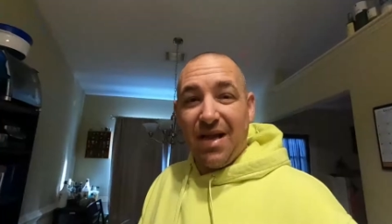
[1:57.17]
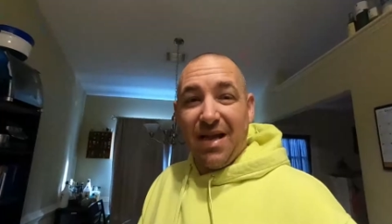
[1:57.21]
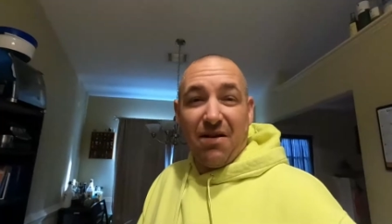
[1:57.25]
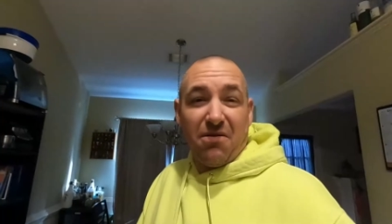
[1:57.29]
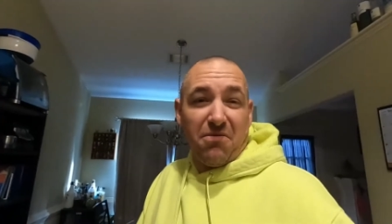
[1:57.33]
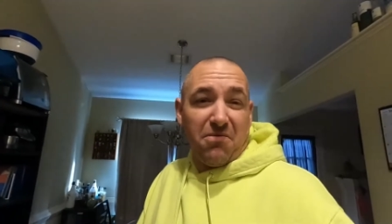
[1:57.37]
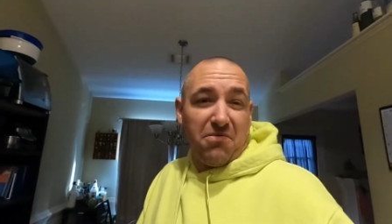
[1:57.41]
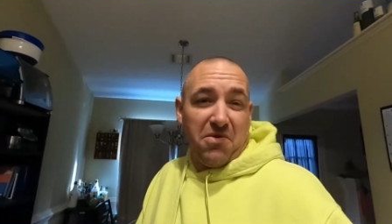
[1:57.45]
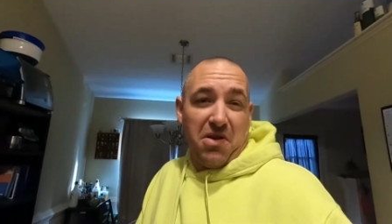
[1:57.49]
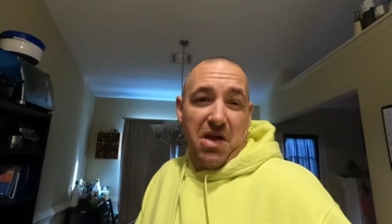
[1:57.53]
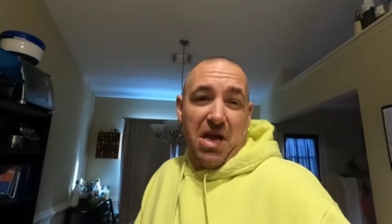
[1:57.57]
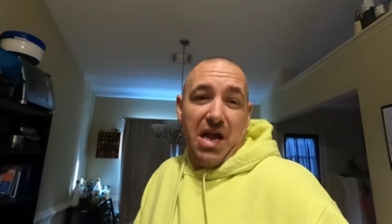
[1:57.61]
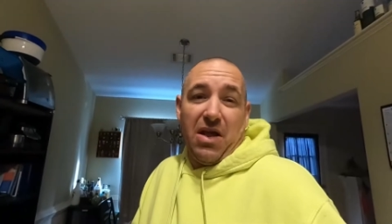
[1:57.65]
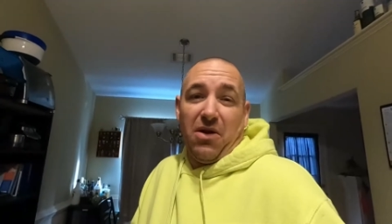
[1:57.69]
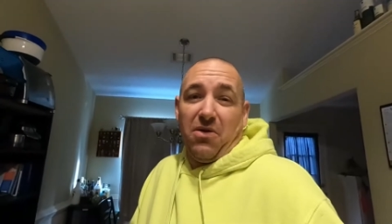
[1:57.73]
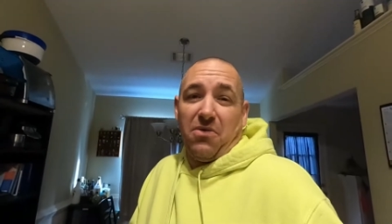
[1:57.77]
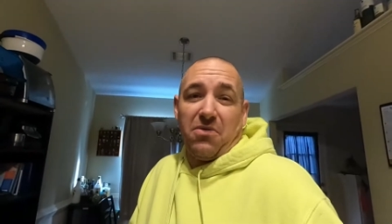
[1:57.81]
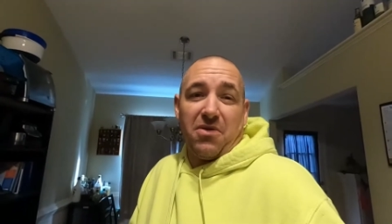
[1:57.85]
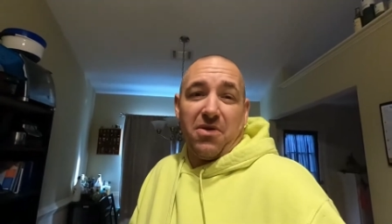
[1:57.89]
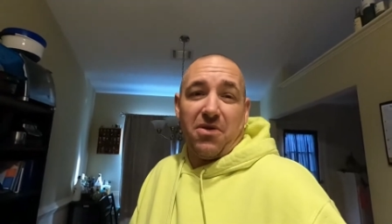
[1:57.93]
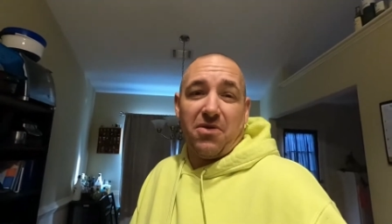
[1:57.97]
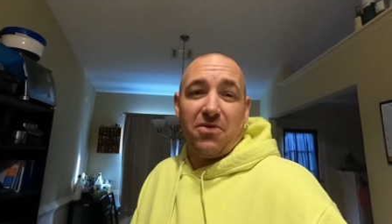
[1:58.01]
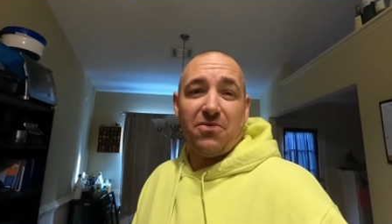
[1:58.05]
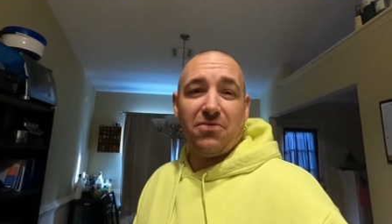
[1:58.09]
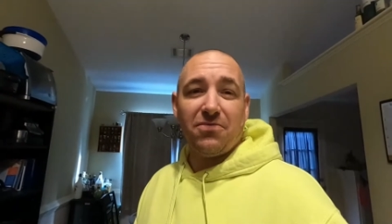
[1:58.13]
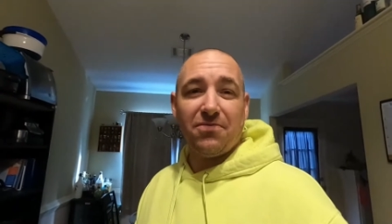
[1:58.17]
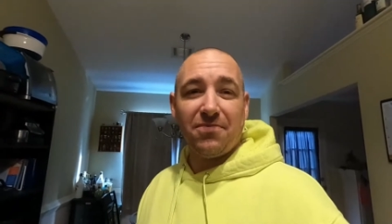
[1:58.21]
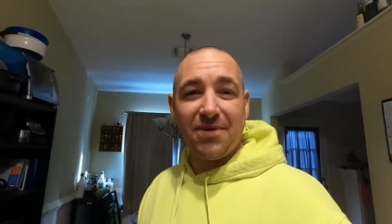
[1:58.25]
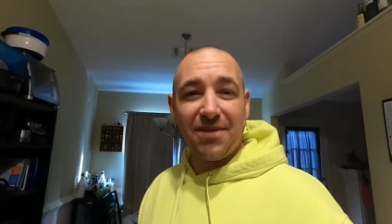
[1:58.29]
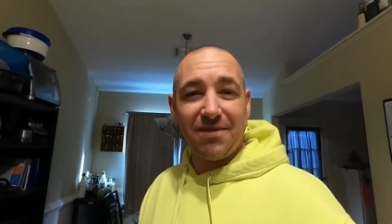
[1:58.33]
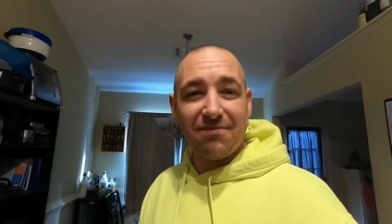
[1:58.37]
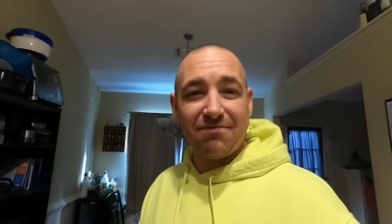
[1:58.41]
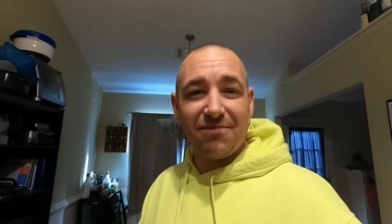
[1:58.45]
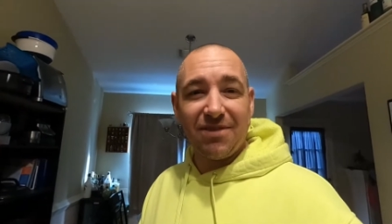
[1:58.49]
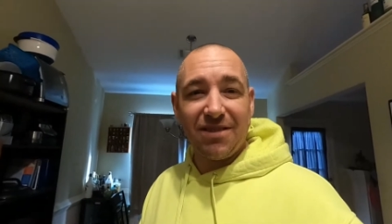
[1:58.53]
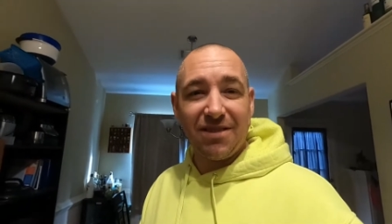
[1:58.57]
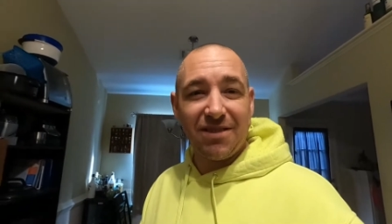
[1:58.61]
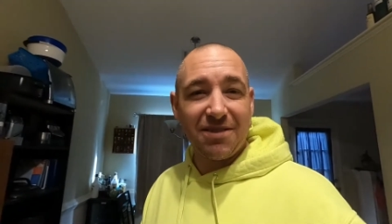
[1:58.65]
I don't know. Like,
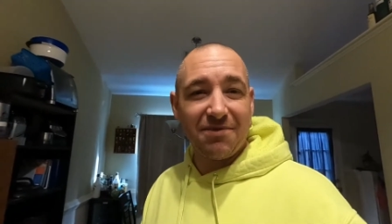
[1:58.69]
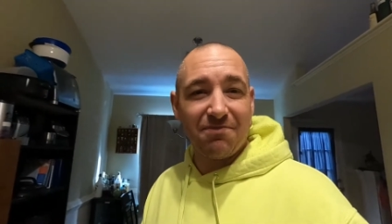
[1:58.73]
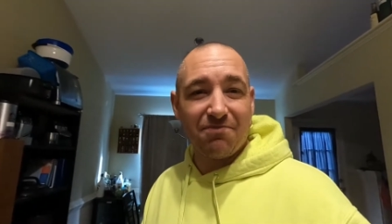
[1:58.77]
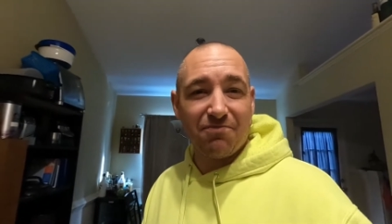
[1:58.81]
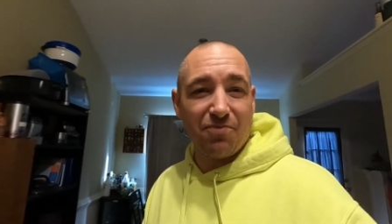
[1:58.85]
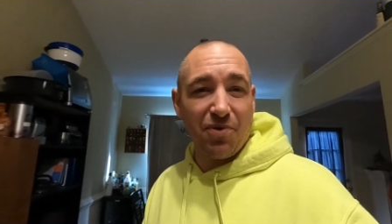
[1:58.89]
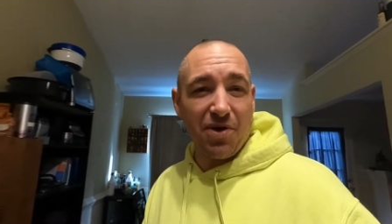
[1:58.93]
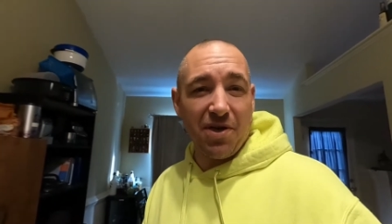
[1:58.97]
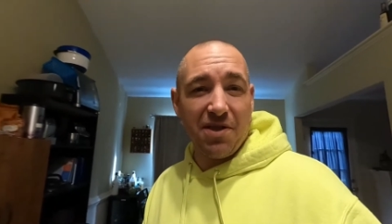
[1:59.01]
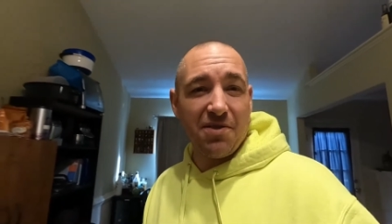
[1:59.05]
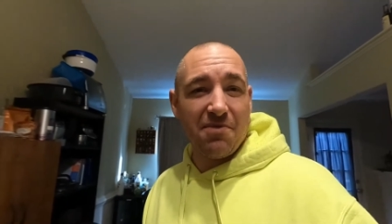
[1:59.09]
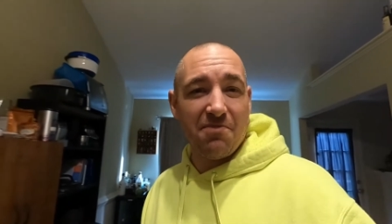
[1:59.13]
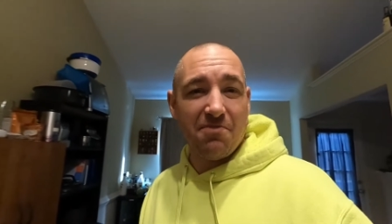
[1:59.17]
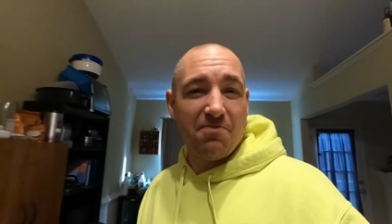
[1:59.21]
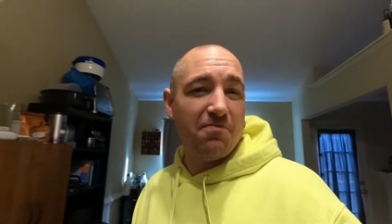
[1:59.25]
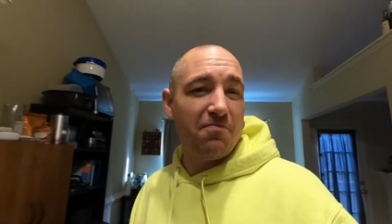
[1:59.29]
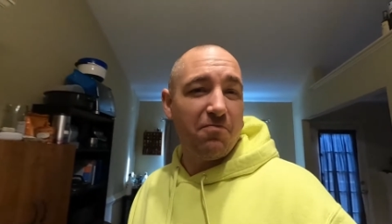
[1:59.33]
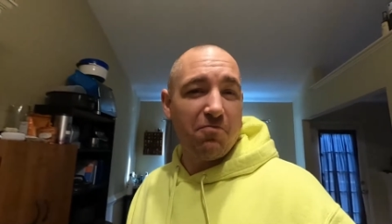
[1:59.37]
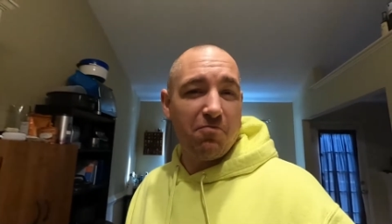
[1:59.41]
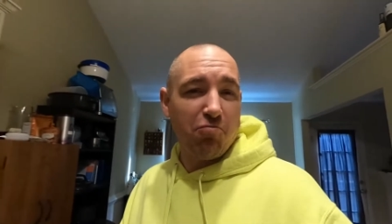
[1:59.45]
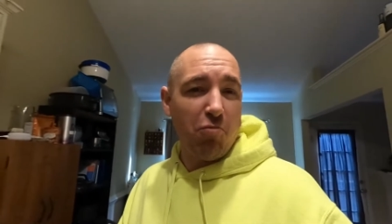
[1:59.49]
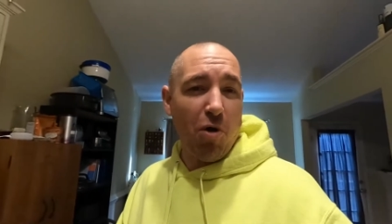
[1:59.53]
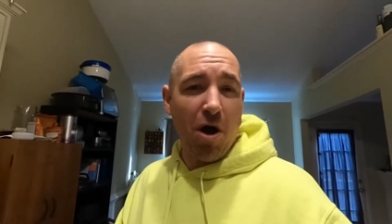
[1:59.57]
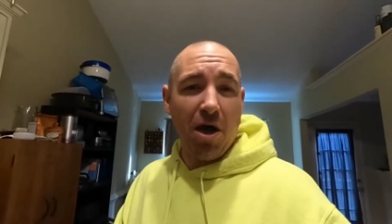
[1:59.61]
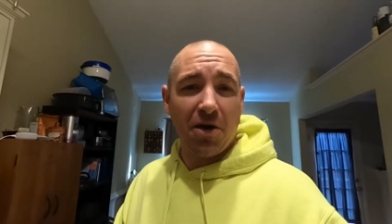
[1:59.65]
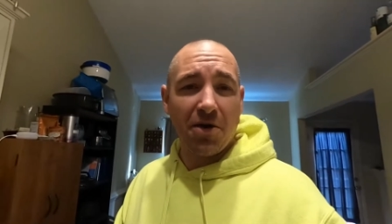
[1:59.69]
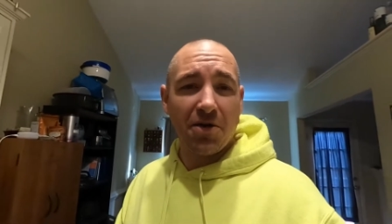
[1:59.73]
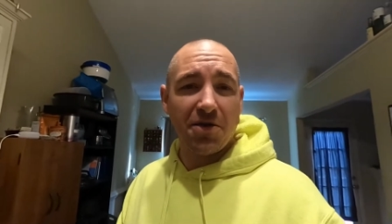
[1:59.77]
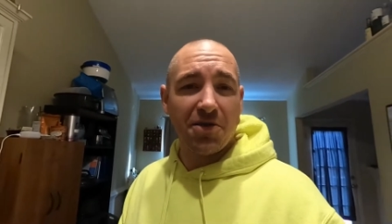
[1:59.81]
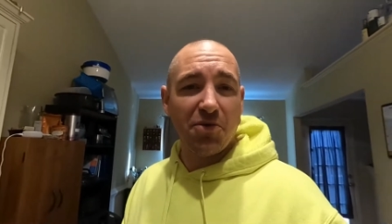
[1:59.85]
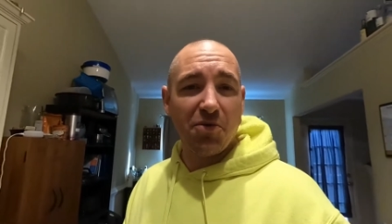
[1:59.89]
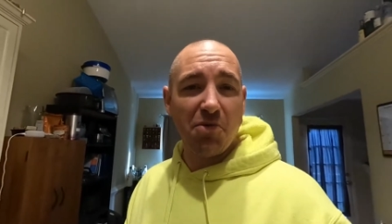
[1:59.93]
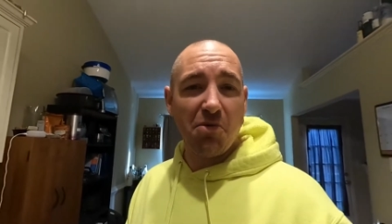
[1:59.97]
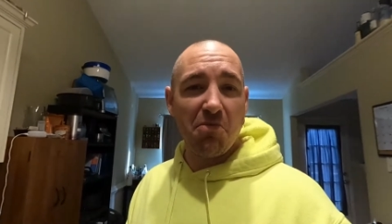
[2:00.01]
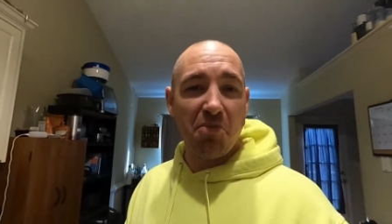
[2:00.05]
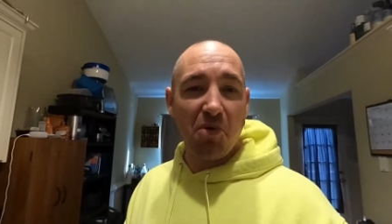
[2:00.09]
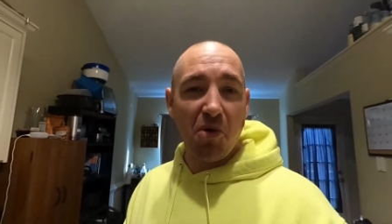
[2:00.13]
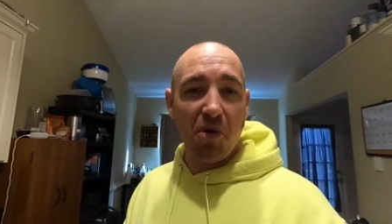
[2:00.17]
I just bring the water
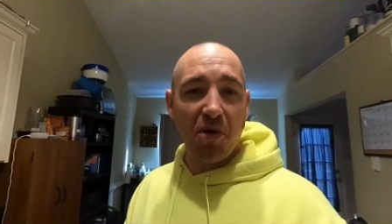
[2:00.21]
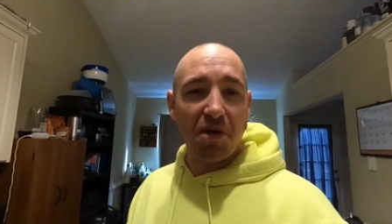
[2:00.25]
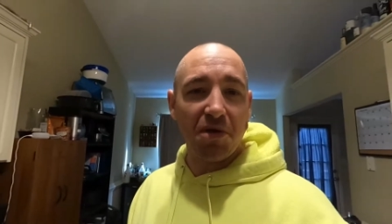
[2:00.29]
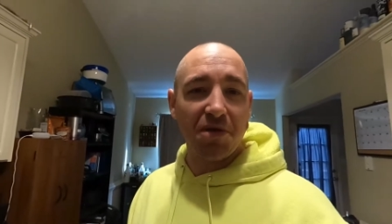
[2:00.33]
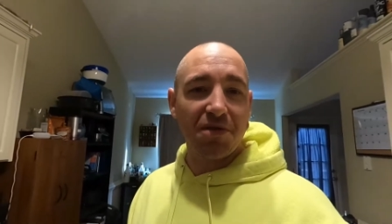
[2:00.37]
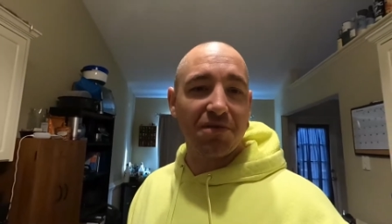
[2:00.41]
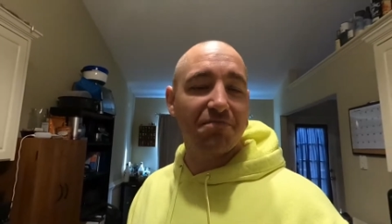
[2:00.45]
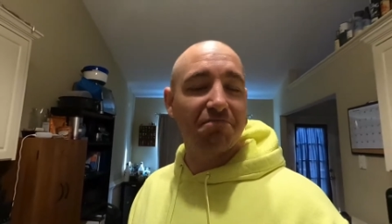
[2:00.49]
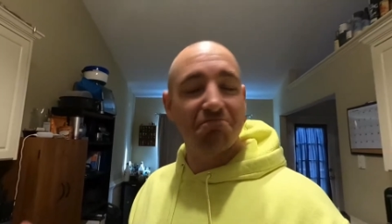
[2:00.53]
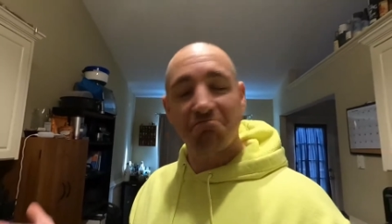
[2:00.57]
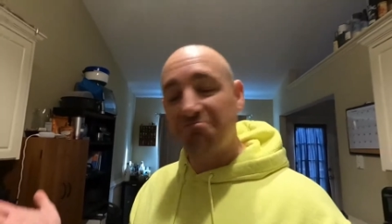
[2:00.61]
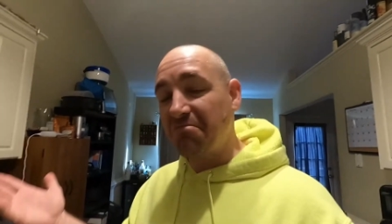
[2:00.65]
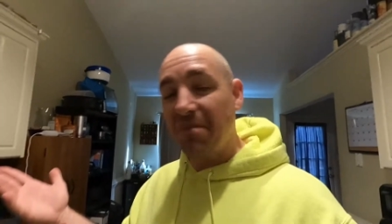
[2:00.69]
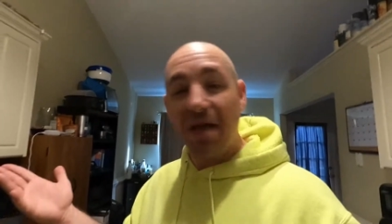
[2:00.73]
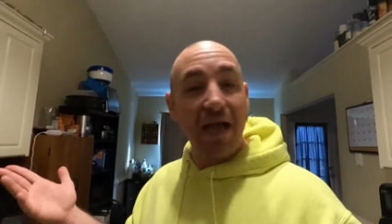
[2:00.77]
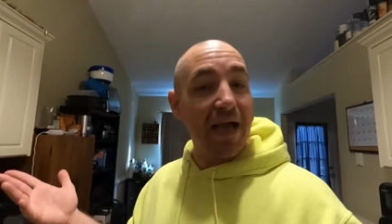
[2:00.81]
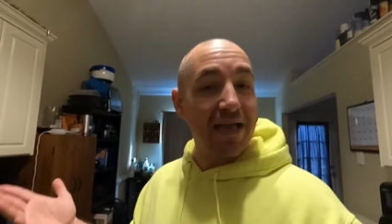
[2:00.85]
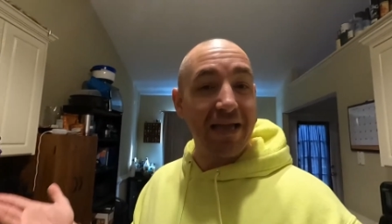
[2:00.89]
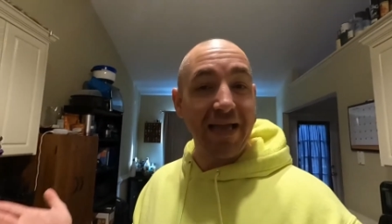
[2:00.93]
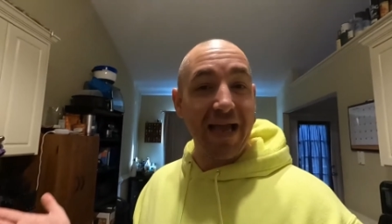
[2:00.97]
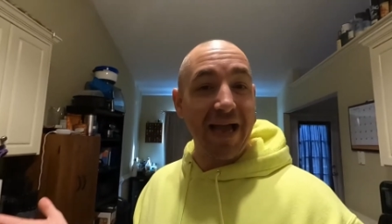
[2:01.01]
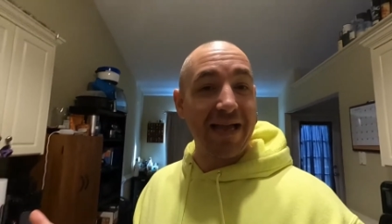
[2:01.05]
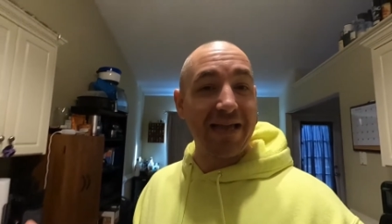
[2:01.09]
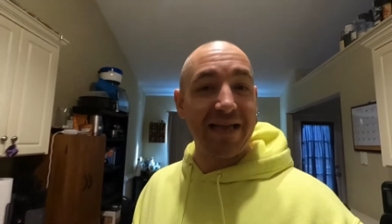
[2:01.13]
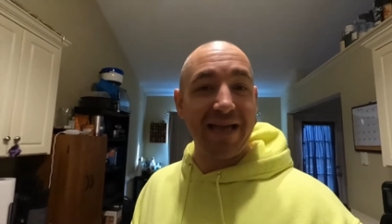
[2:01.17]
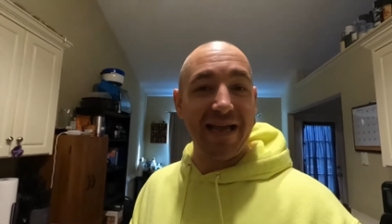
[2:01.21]
to a boil, I